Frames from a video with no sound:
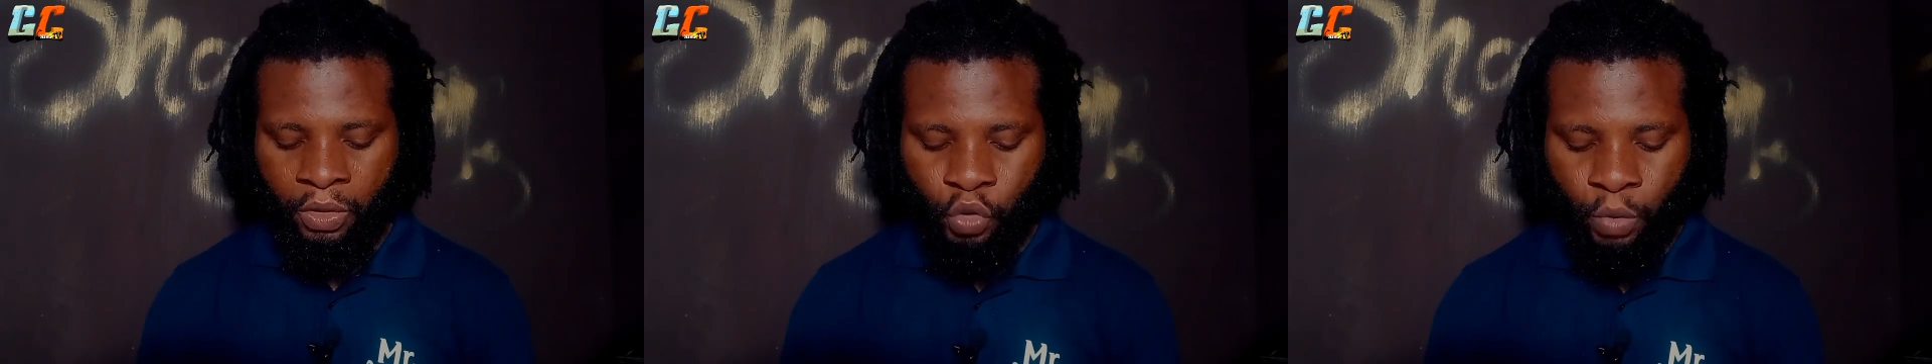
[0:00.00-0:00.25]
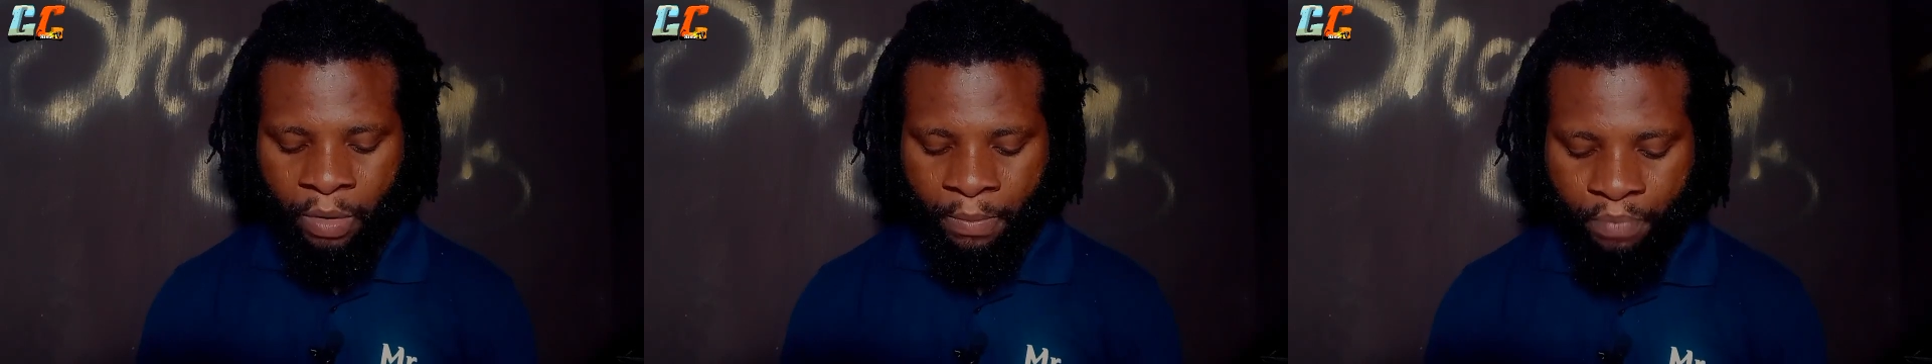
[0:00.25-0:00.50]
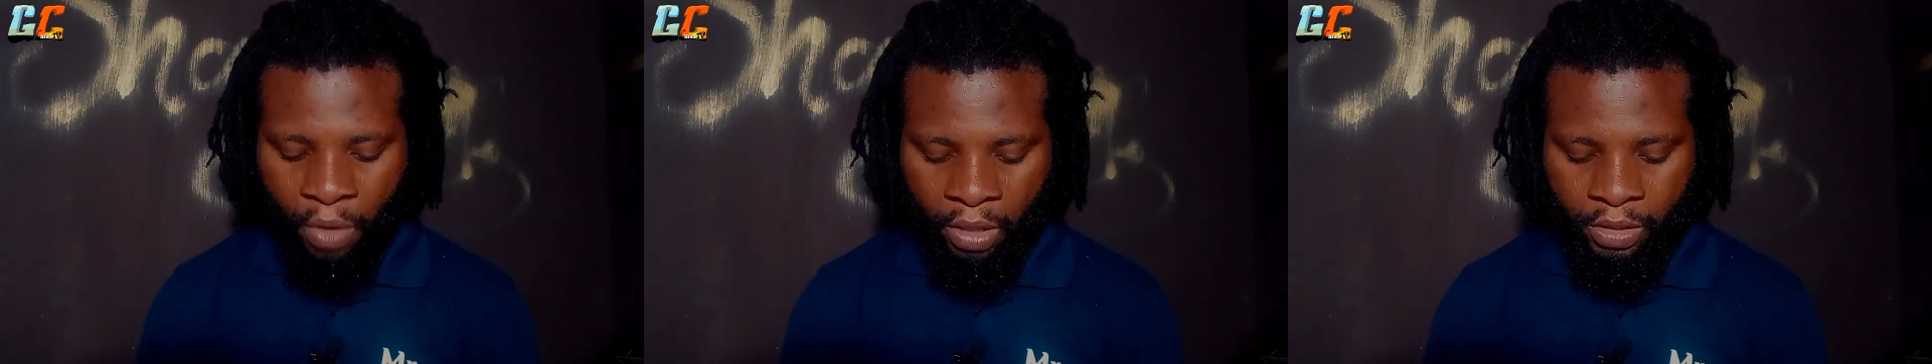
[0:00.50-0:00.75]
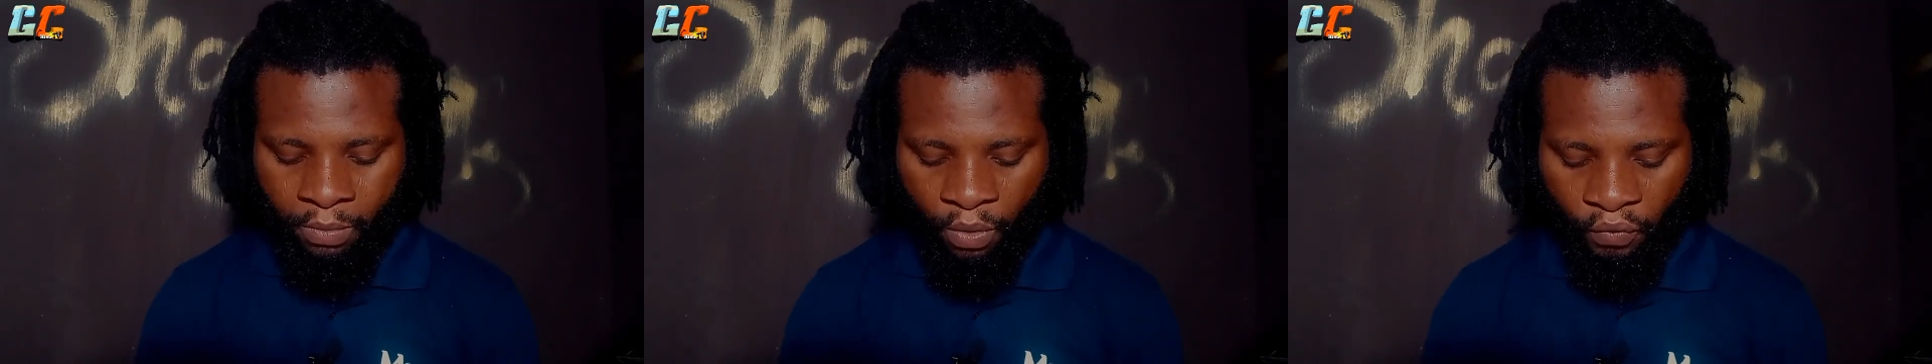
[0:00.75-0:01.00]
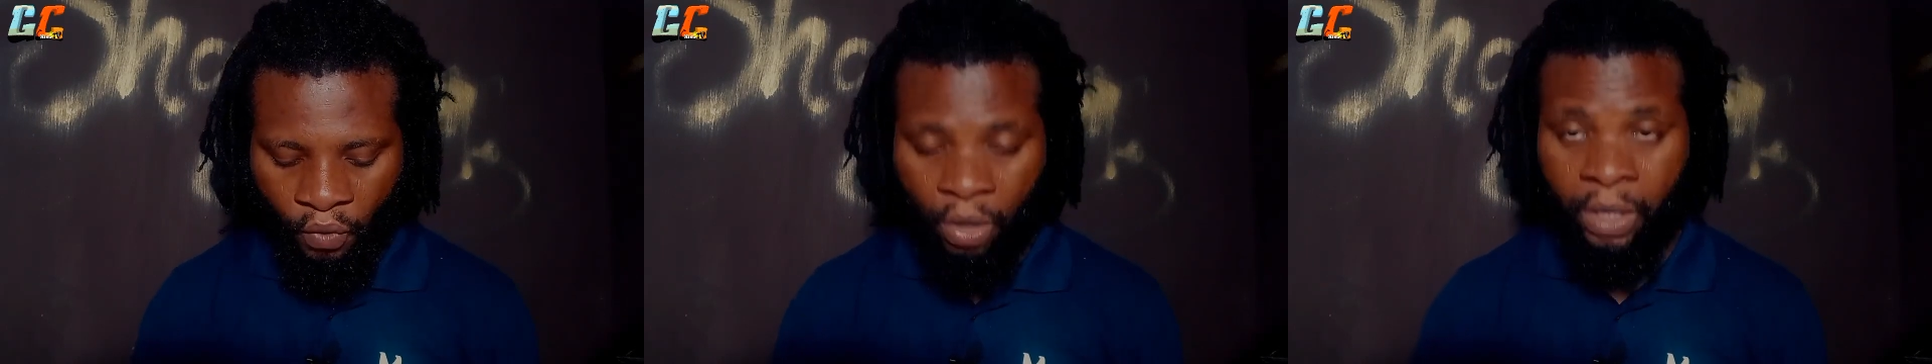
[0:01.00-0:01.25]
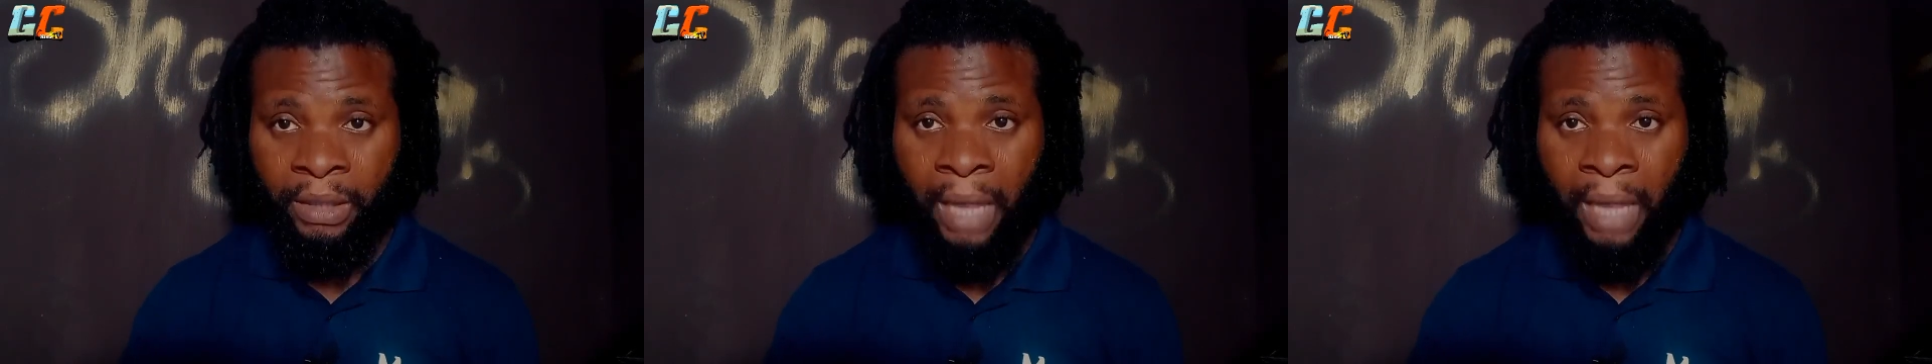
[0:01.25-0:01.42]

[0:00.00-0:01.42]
to be brought before the